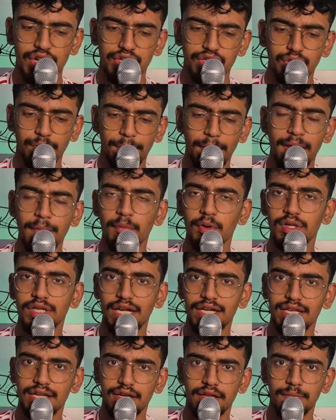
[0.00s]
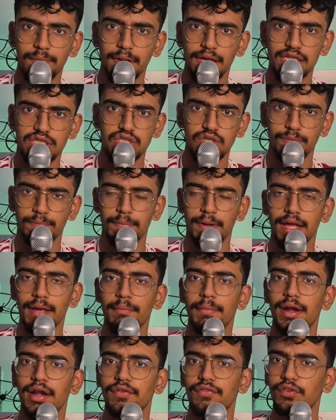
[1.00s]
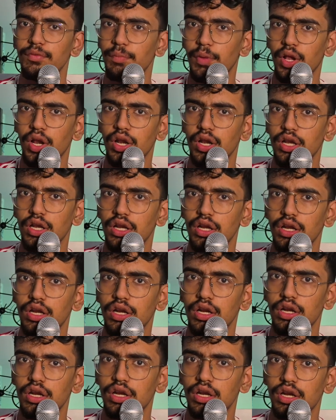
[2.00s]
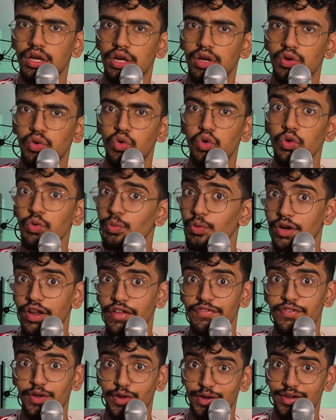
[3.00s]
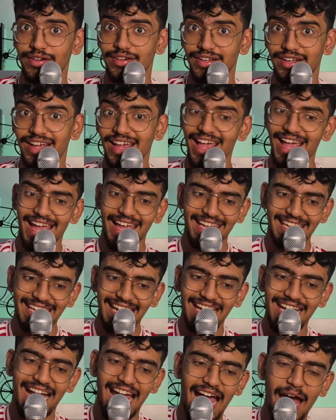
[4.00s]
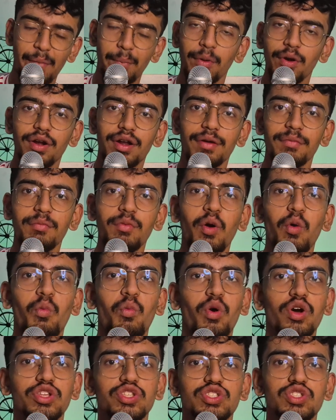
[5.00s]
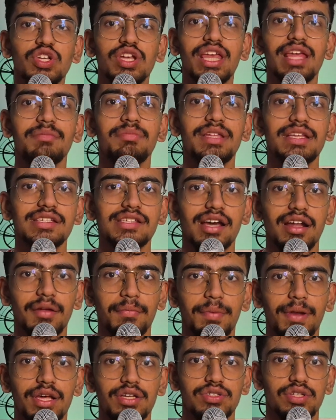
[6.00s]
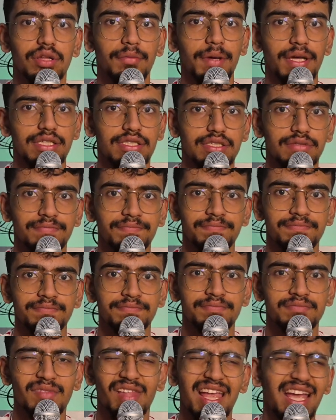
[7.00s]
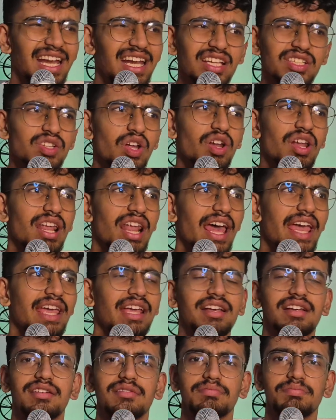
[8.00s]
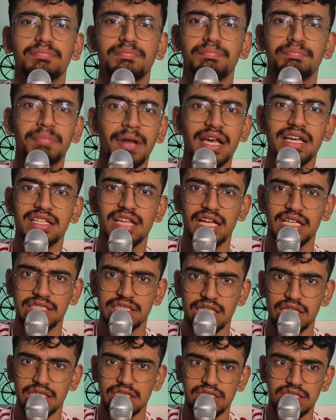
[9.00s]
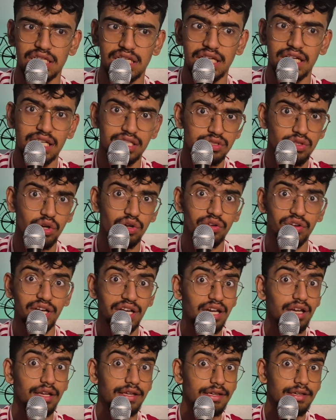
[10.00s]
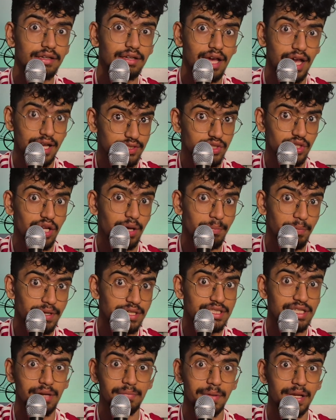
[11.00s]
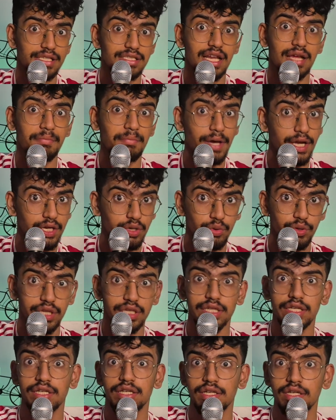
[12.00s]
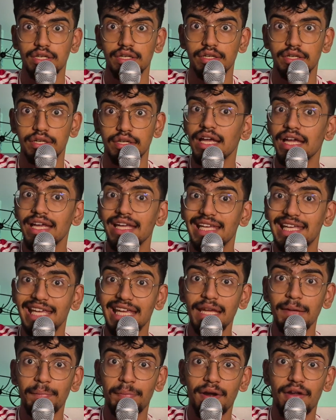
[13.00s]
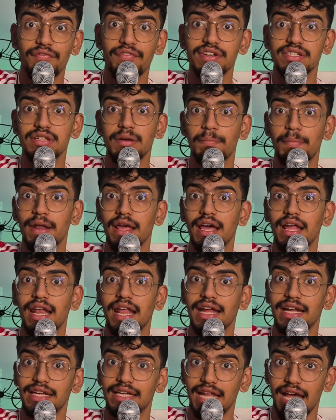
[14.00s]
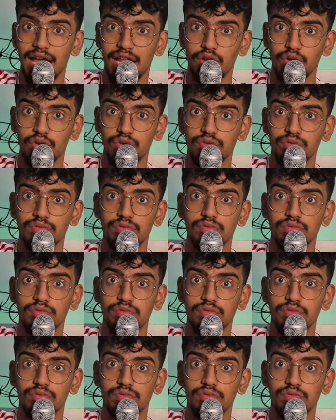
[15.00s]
you play more technical players, you play better football. Who would have thought? Yet Amorim wants to keep these kind of players on the bench. He does not like players like Zirkzee. He does not really actually appreciate players like Mino either. He prefers a player like Dalot,